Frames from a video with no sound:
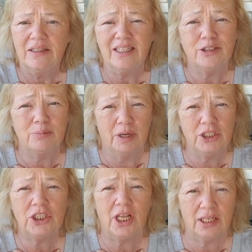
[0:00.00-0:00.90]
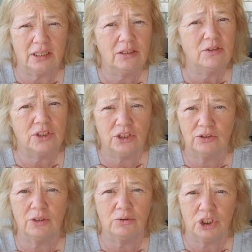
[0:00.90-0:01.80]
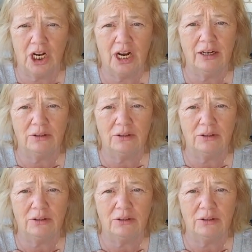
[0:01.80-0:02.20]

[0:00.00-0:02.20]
That's much like losing your own child.